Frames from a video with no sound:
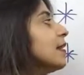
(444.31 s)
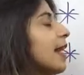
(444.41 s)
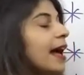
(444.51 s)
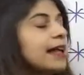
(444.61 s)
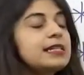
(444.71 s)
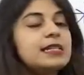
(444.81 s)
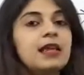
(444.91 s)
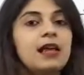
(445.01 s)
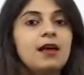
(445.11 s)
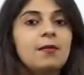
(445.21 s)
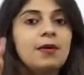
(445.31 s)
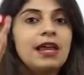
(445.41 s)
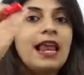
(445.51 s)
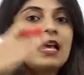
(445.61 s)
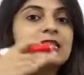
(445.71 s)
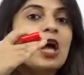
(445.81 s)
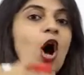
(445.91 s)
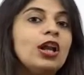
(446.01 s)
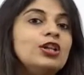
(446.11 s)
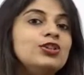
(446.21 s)
that it has
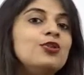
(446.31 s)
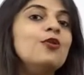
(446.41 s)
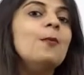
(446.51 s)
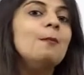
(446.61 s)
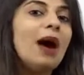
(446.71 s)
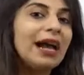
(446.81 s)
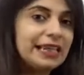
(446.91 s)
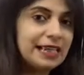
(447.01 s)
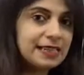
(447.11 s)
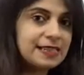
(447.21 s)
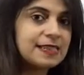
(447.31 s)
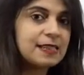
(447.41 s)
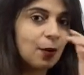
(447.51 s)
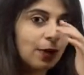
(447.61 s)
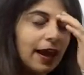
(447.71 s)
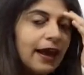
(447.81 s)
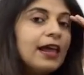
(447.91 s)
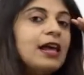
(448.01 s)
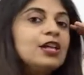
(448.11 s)
gone into minus, okay?